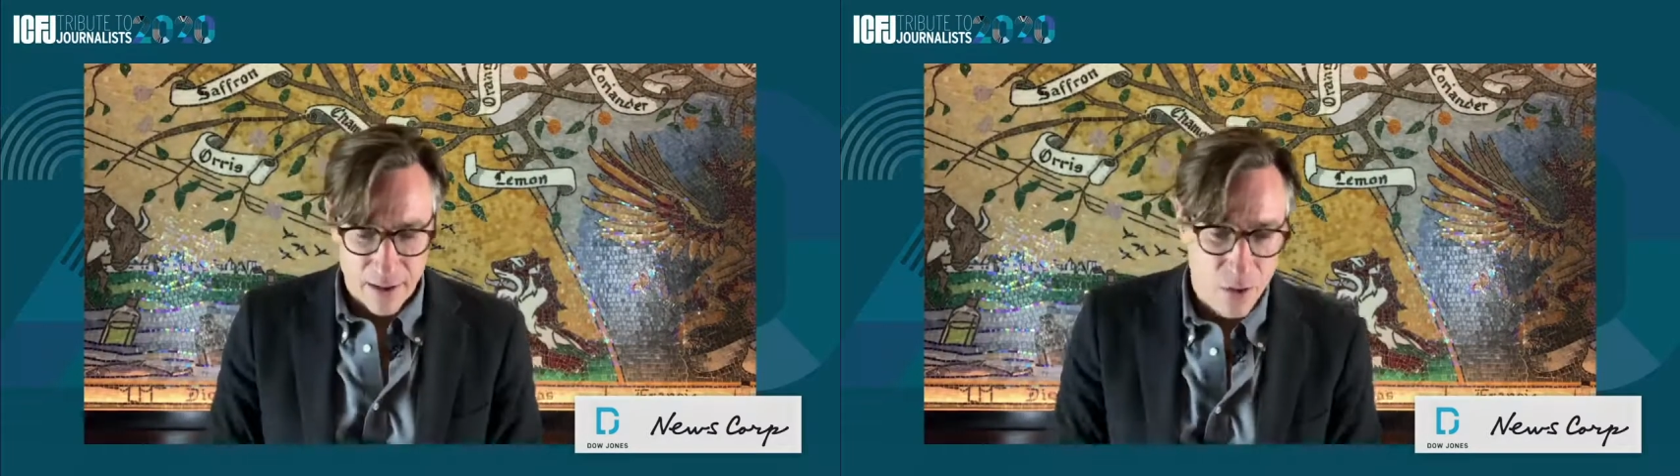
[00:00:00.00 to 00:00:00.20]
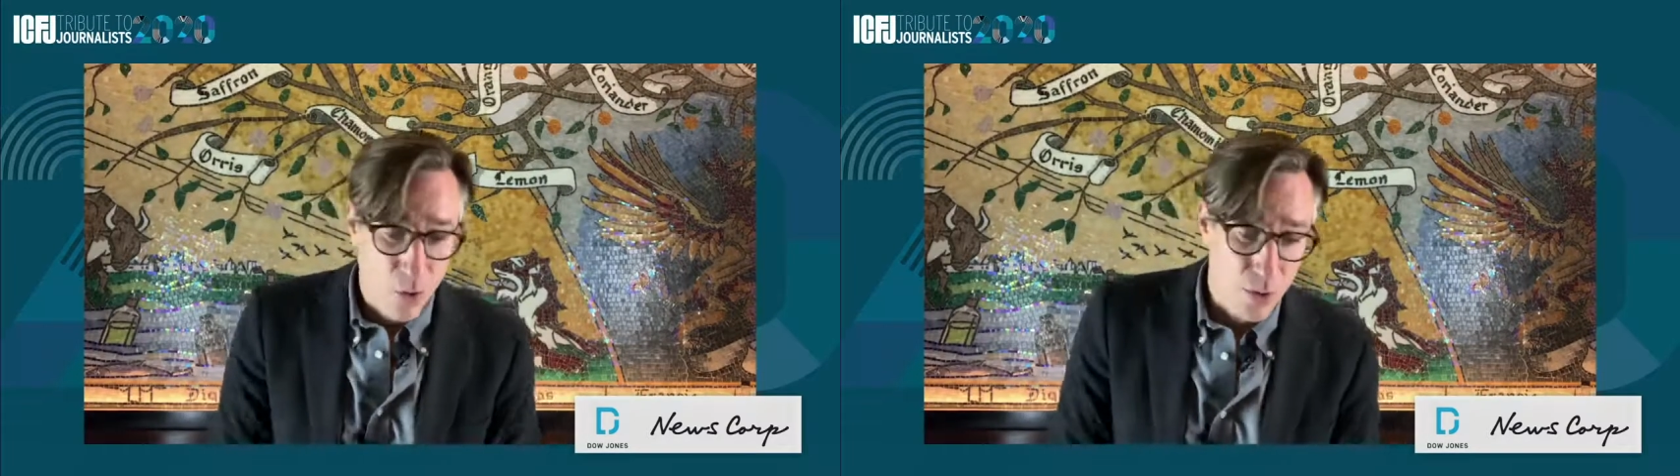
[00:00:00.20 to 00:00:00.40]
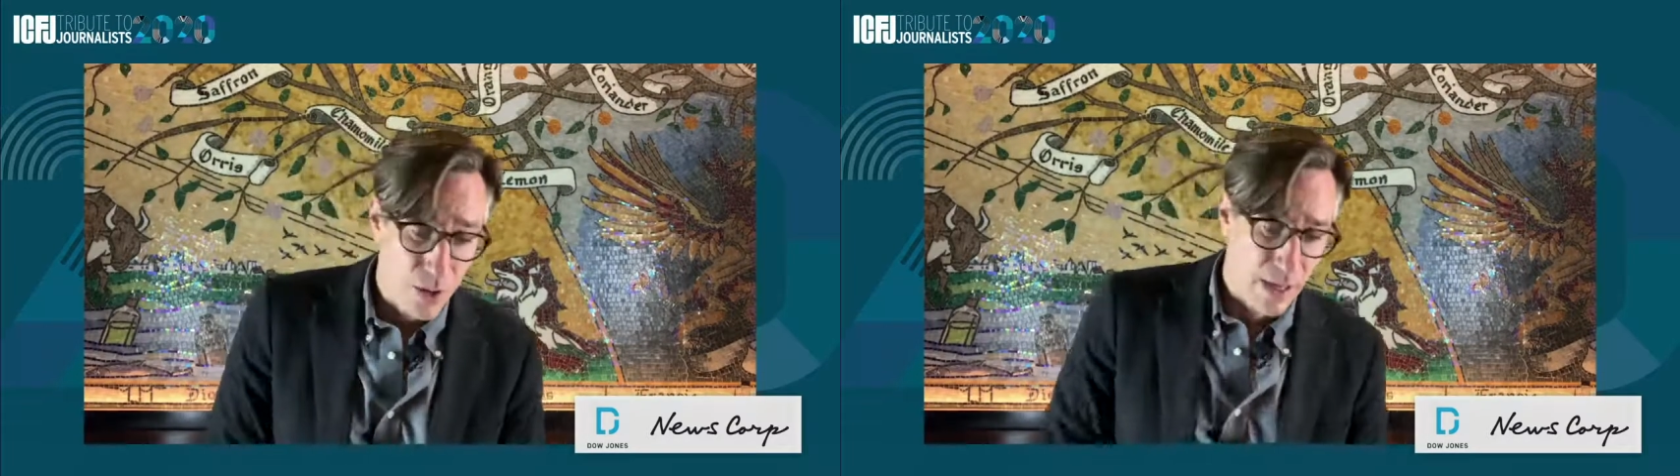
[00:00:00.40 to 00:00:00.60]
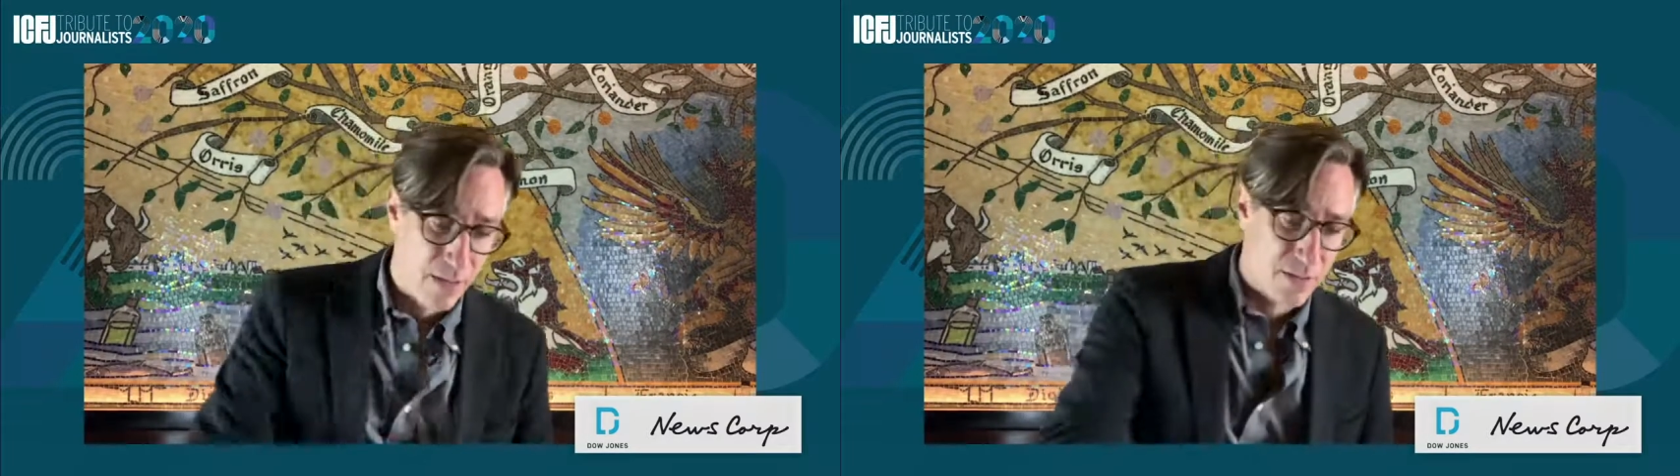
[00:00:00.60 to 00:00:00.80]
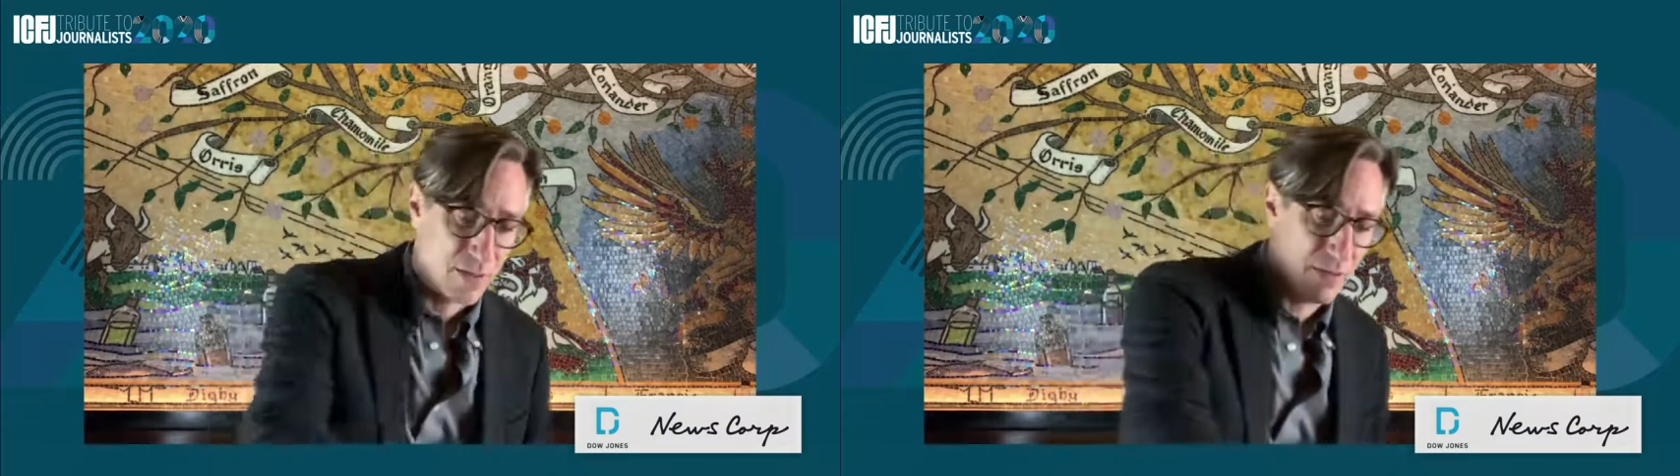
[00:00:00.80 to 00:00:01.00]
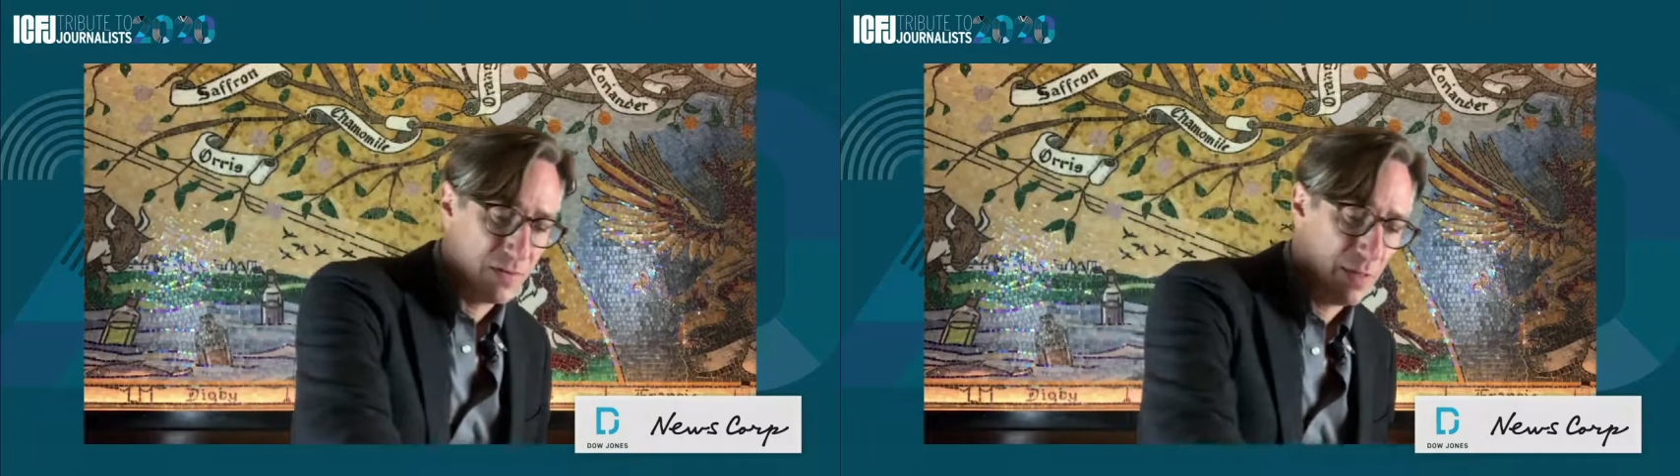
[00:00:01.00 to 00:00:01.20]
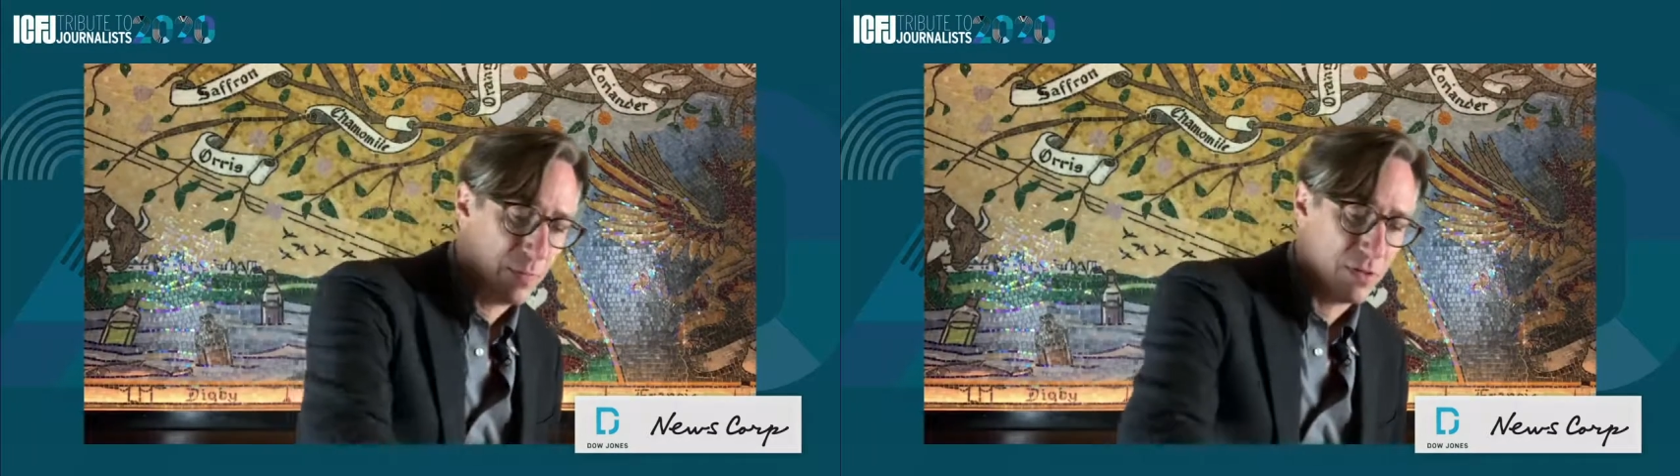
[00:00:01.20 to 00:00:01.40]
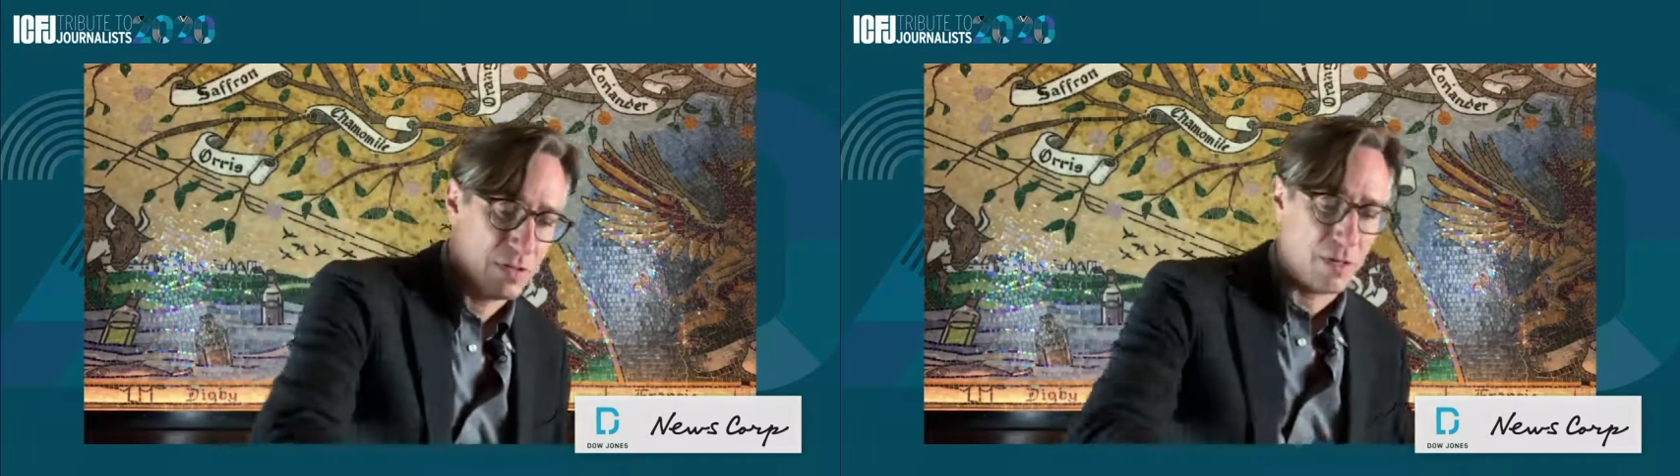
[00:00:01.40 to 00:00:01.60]
1/4 ounce of
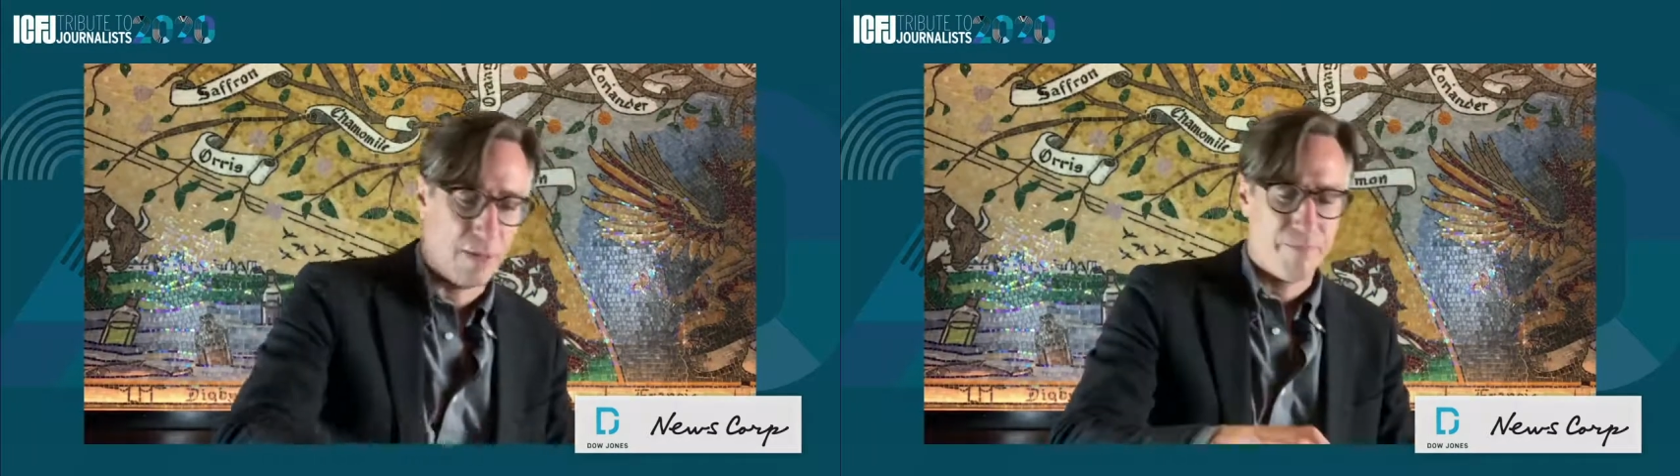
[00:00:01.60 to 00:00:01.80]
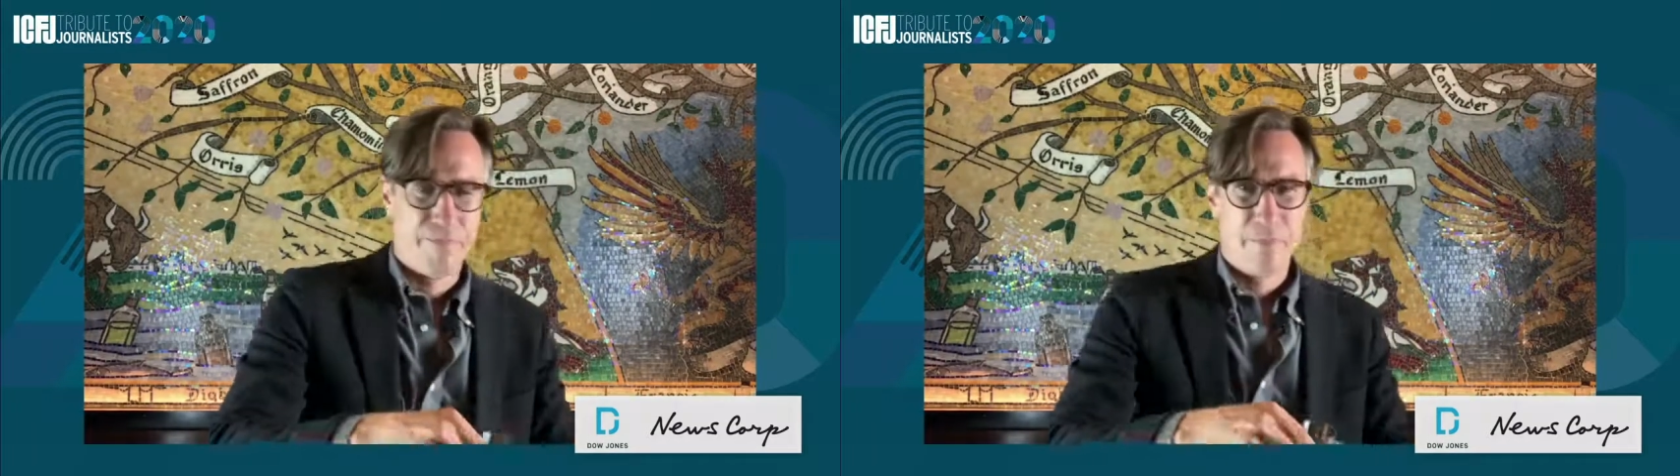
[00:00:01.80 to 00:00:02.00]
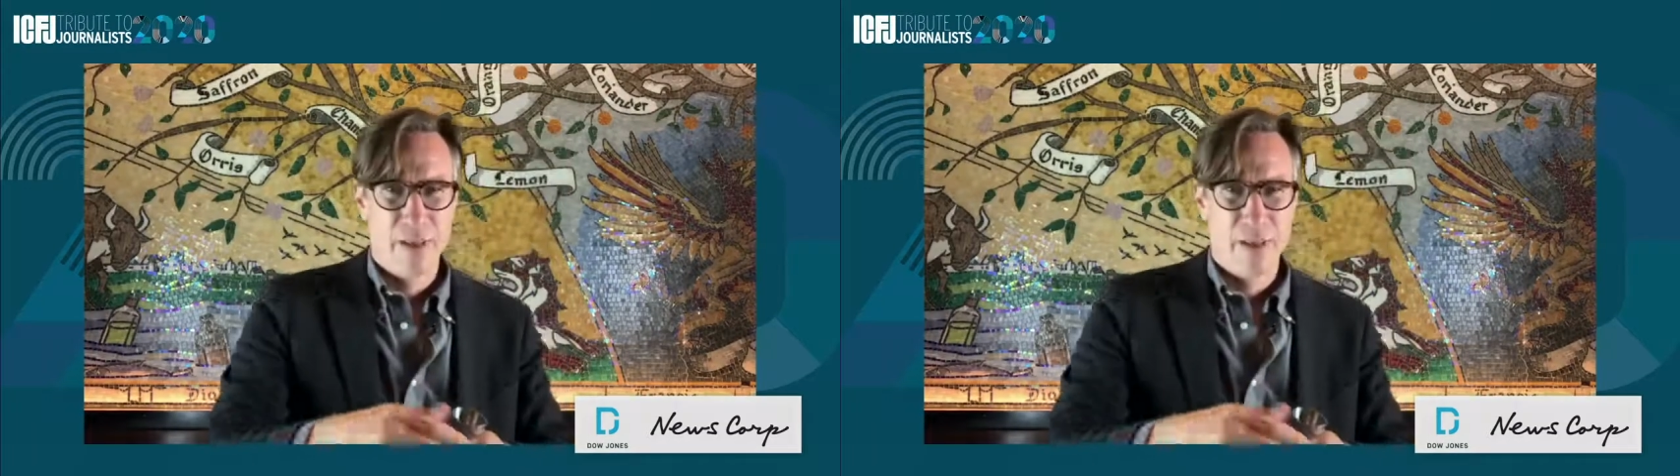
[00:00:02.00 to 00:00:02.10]
simple syrup.